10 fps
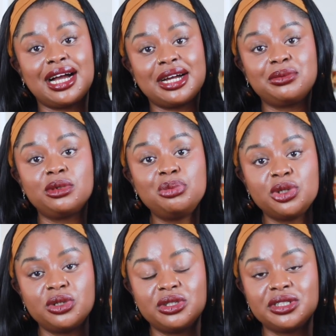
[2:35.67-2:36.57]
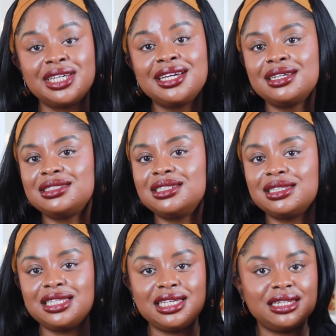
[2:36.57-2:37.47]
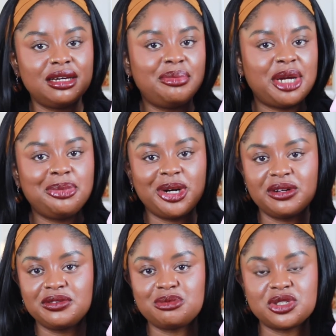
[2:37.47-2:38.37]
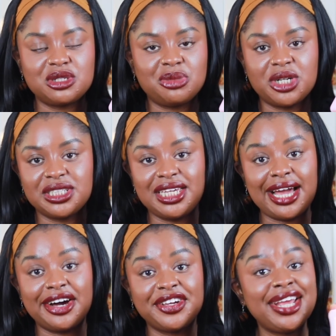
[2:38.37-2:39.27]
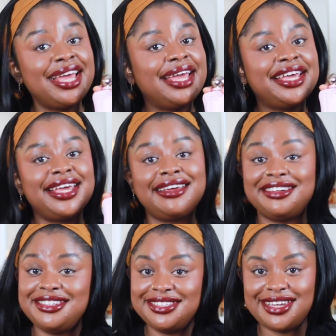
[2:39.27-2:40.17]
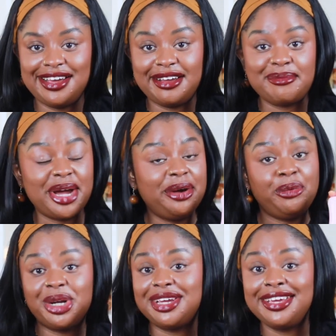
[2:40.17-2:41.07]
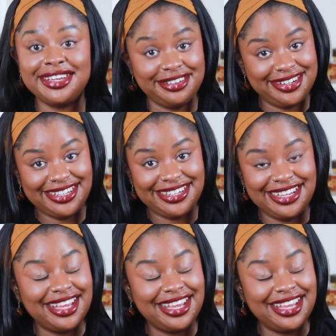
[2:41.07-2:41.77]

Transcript: I will pull Delina by Parfums de Marly out anytime I want to hear it.